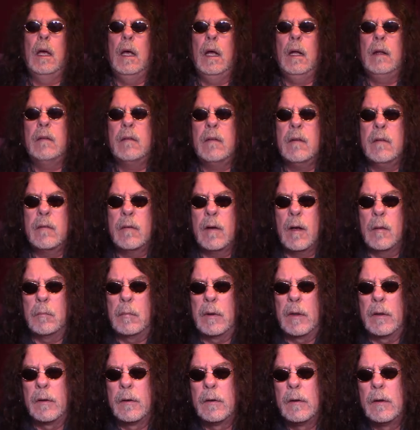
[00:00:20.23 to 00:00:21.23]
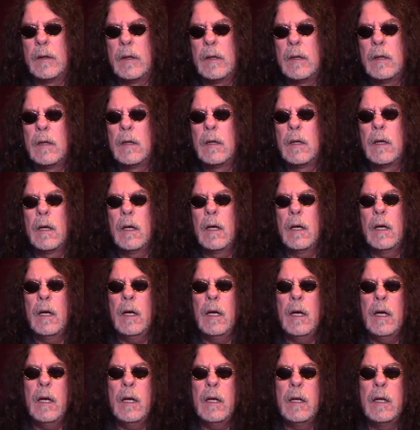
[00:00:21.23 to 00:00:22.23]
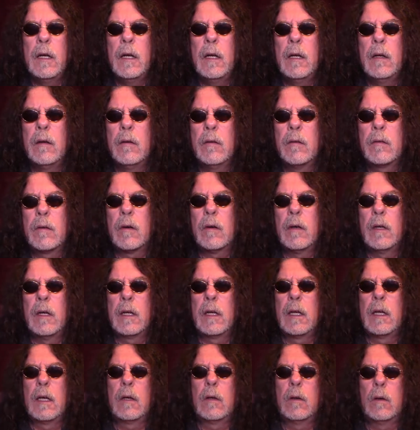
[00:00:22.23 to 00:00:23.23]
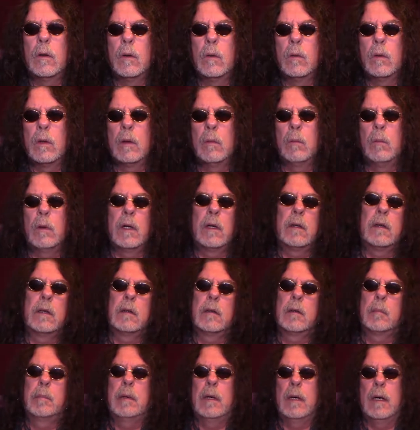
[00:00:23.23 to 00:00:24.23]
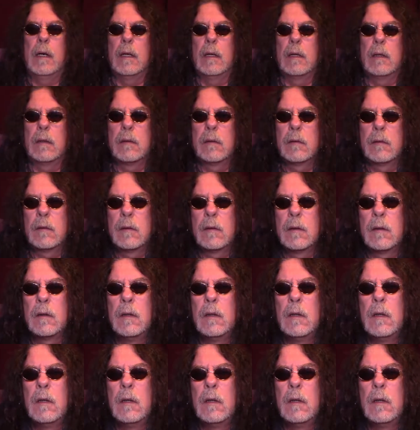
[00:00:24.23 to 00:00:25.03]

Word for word: it's December and it is starting to get cold and winter is upon us.